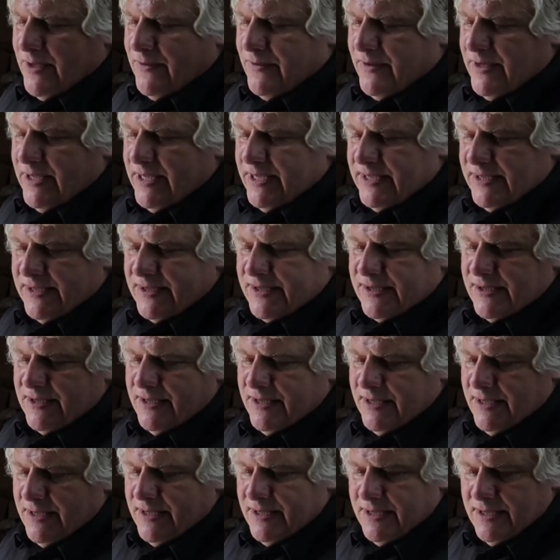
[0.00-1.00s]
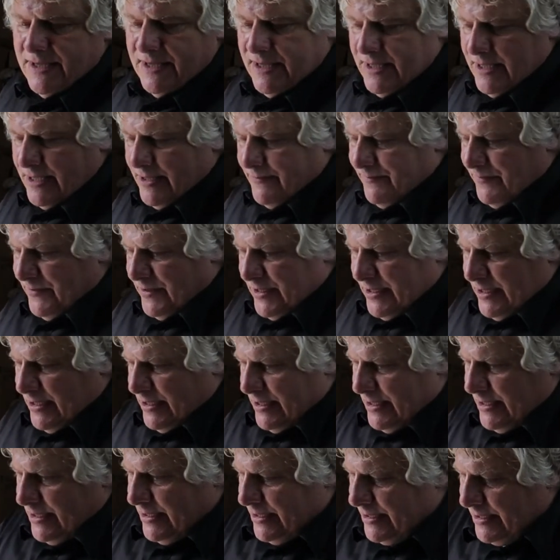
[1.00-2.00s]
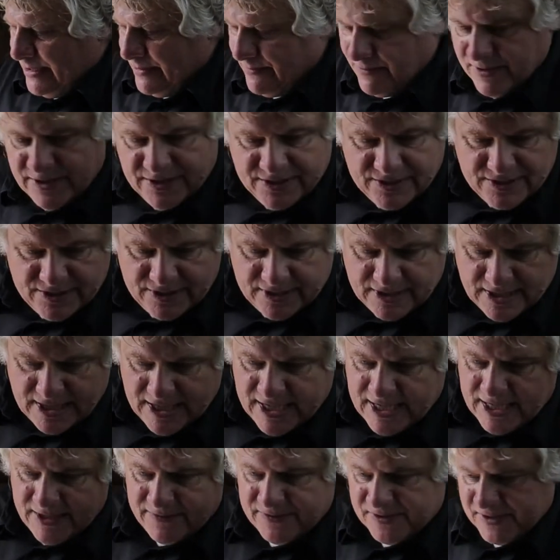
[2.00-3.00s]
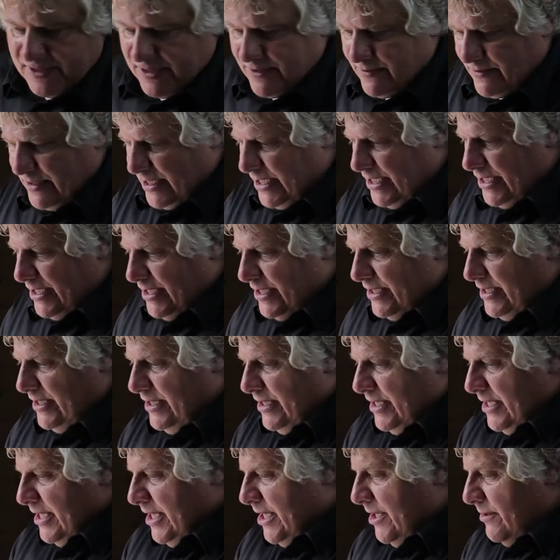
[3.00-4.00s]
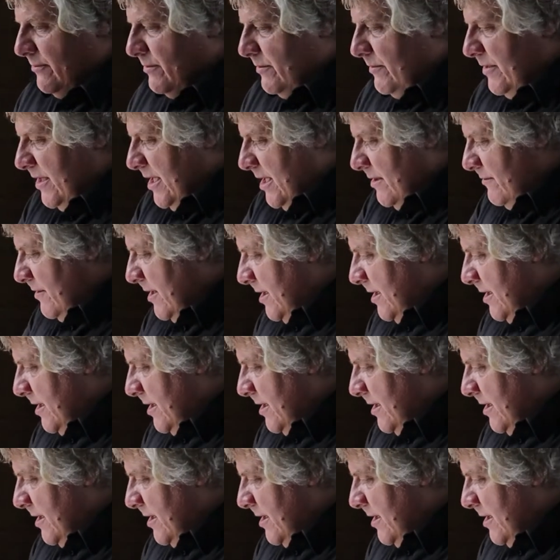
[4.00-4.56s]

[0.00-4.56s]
this, which I have sitting right here. When we get ready